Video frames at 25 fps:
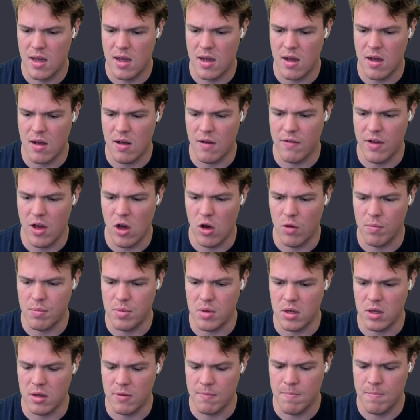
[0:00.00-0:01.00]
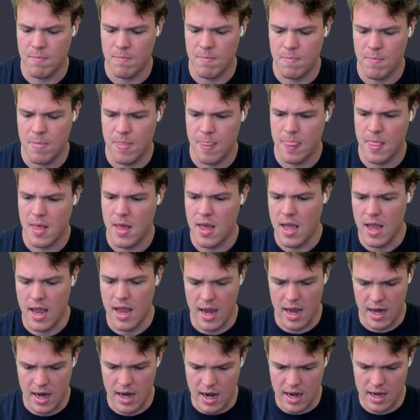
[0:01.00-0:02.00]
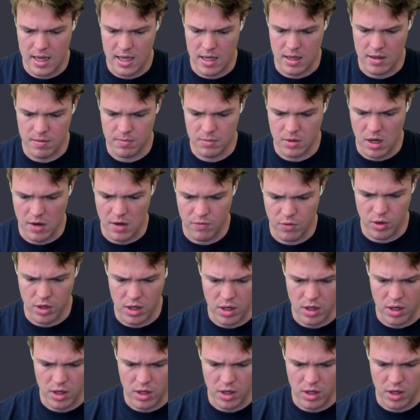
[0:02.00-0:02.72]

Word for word: of helping, and I am covering